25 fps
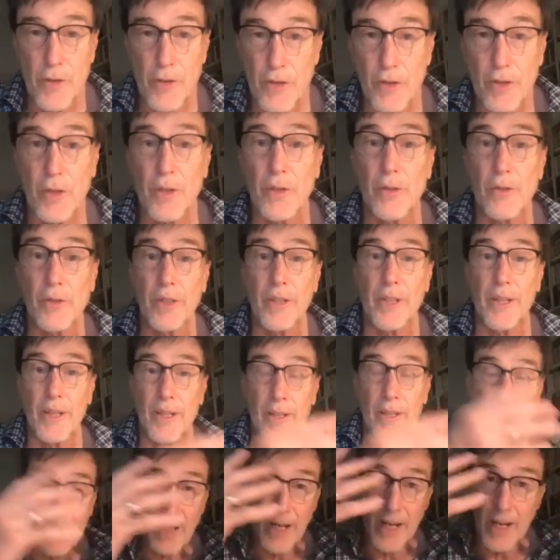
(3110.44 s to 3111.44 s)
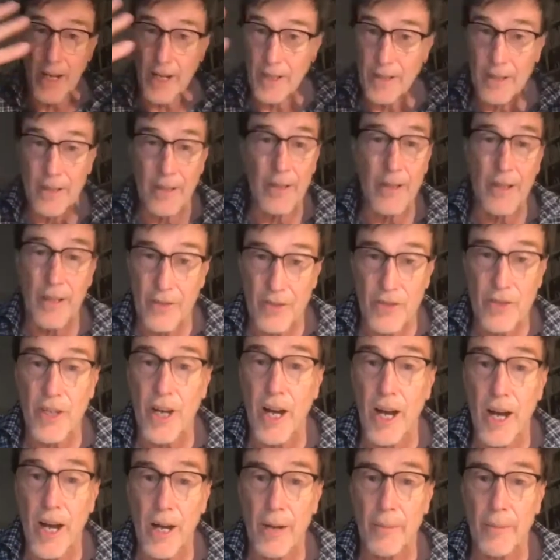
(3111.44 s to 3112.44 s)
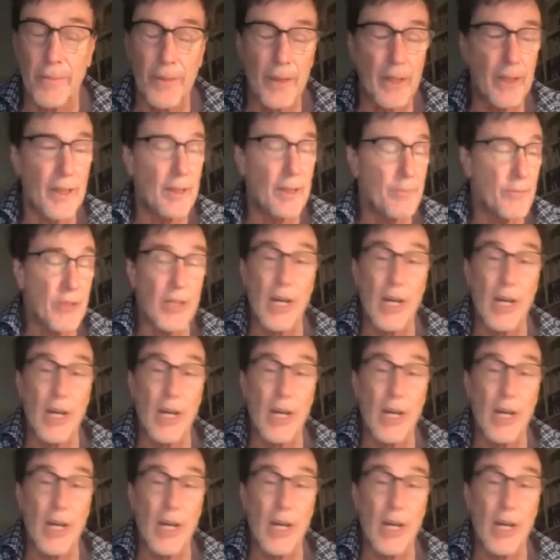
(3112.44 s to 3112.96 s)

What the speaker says: 2, and Psalm 8,